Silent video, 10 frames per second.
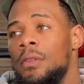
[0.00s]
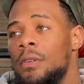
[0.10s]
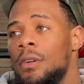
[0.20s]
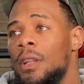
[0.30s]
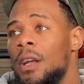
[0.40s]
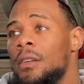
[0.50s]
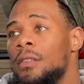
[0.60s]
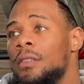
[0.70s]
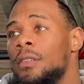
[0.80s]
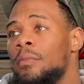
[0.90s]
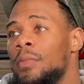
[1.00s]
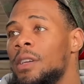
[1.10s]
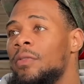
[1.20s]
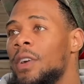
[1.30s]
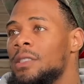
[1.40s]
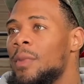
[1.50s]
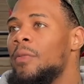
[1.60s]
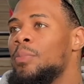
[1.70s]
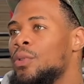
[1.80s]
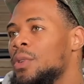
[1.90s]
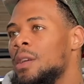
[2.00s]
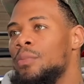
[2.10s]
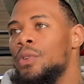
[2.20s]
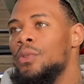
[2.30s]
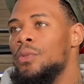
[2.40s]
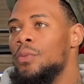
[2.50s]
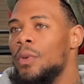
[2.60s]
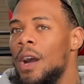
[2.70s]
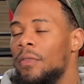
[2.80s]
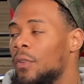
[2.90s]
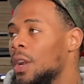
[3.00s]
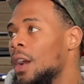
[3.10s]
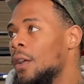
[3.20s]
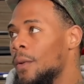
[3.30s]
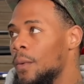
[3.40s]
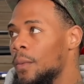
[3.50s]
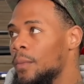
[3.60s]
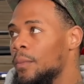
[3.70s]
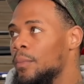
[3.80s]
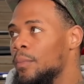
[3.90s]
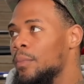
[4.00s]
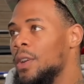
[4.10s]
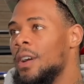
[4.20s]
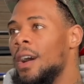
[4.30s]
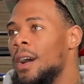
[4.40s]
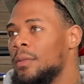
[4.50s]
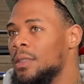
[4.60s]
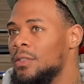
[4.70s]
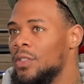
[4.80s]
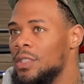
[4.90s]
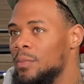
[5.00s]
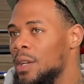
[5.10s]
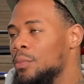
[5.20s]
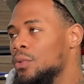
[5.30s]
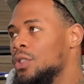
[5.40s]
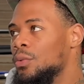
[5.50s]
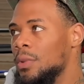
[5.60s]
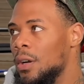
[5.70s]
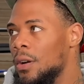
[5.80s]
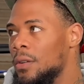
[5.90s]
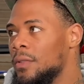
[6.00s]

a lot of big fights. My pro debut, I fought at home, Bernard Hopkins versus Bebu Shumanov.